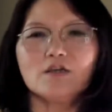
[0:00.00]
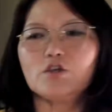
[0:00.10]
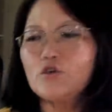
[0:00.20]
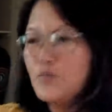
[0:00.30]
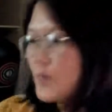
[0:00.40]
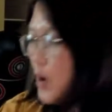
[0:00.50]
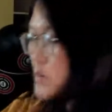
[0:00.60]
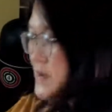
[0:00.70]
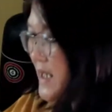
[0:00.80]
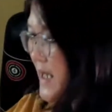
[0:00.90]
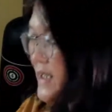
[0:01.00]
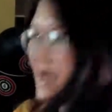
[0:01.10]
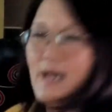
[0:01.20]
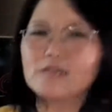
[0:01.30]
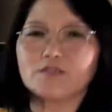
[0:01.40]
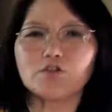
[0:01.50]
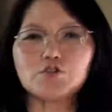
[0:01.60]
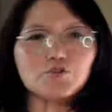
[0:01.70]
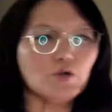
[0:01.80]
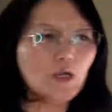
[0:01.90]
You do pumse, yes. You
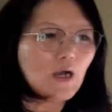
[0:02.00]
do